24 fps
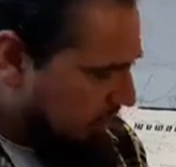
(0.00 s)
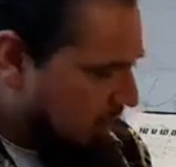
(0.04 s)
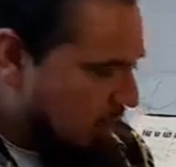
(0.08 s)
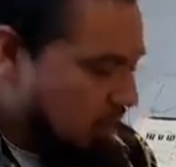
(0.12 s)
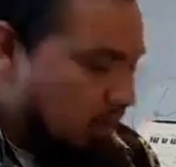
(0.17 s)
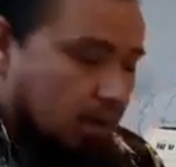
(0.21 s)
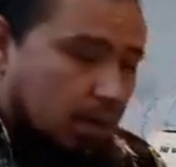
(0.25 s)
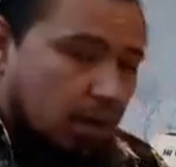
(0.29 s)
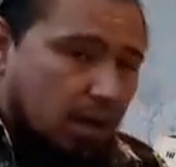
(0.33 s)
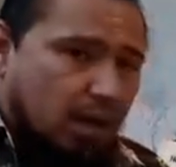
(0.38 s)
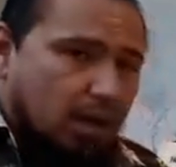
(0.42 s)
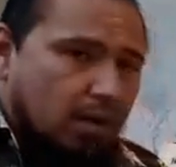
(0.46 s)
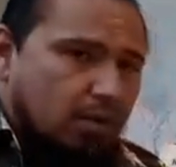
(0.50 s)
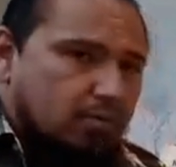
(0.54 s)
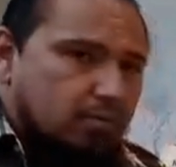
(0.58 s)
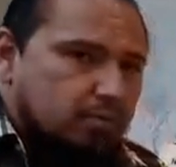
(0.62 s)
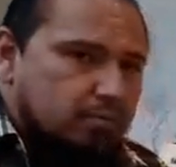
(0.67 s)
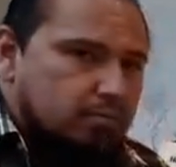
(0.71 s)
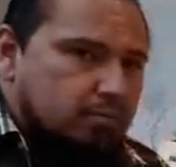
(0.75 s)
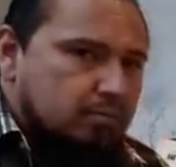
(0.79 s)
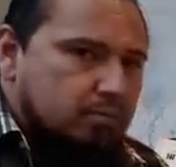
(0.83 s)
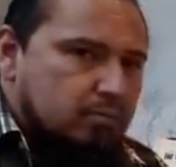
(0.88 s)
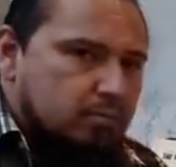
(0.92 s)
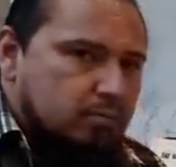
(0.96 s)

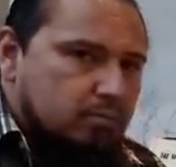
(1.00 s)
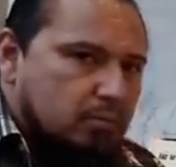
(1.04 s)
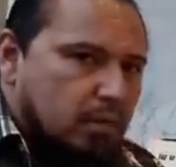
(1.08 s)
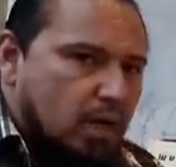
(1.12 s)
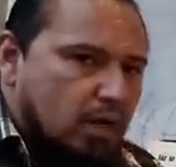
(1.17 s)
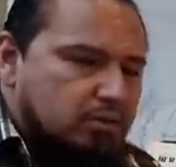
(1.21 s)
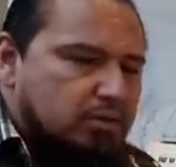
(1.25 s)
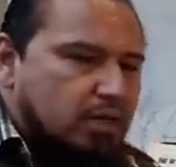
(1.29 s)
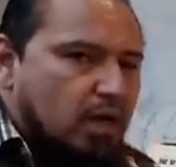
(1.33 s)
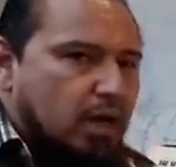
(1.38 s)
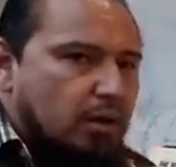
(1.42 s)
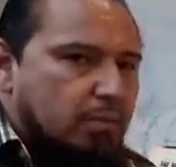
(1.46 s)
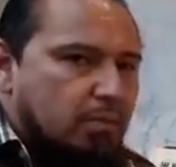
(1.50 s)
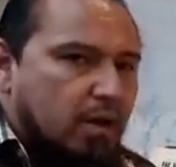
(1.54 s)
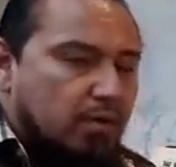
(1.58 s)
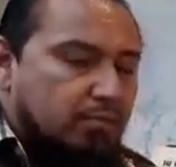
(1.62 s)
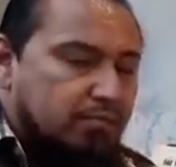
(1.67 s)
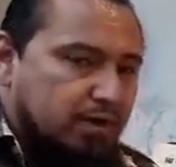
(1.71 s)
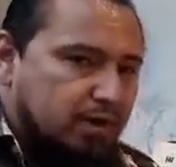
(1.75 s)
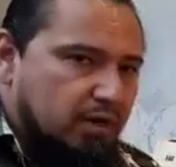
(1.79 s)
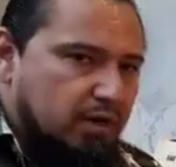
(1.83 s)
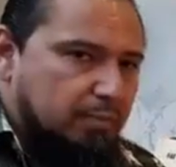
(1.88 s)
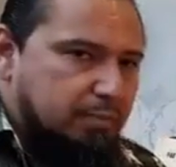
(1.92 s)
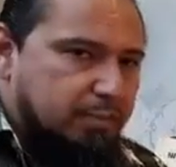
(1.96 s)
I'll talk about
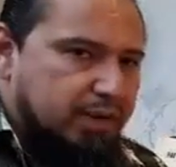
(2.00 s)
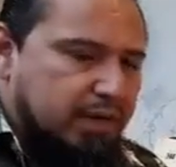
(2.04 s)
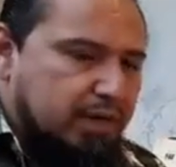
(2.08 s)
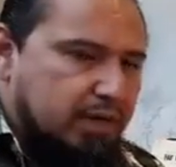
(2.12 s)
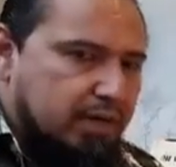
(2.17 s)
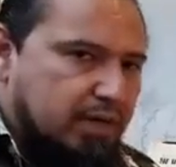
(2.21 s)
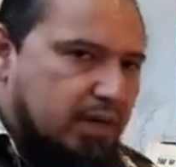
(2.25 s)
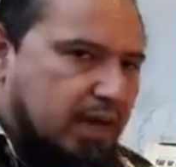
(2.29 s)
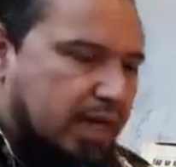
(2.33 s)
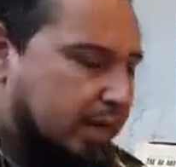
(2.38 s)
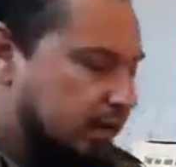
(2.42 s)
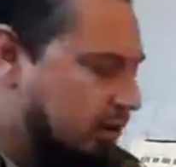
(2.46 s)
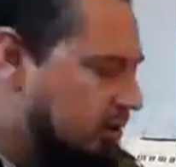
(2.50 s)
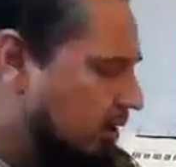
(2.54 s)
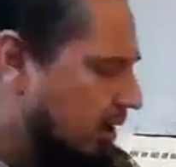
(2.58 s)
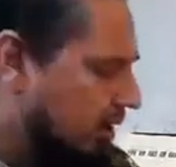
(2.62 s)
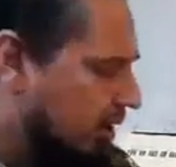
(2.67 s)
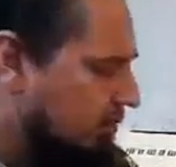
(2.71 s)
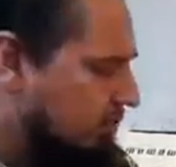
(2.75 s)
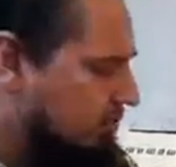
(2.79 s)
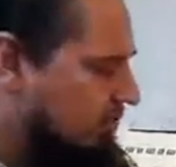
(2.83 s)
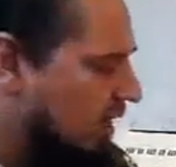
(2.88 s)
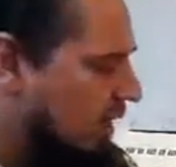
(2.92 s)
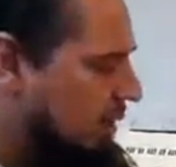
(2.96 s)
finger picking later on
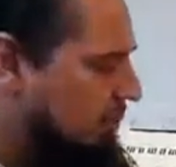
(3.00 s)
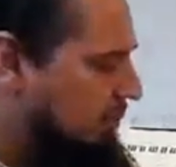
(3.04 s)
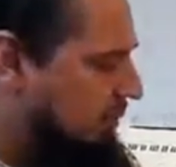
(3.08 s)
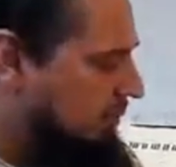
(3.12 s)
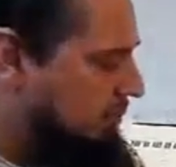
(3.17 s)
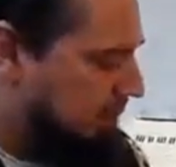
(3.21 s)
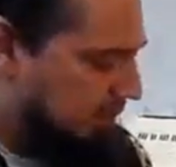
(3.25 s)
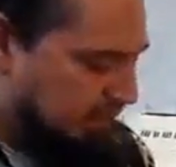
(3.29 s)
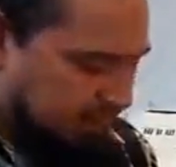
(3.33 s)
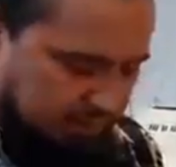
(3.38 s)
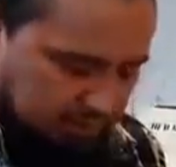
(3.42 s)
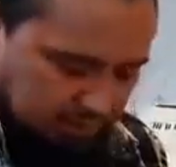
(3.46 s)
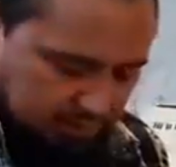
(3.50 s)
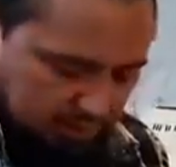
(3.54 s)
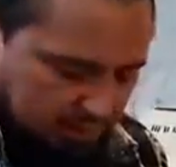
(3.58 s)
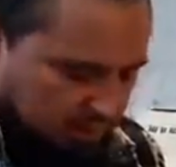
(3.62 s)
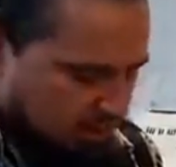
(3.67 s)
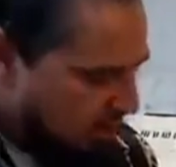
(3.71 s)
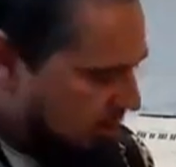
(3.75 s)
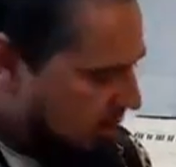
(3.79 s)
if time permits.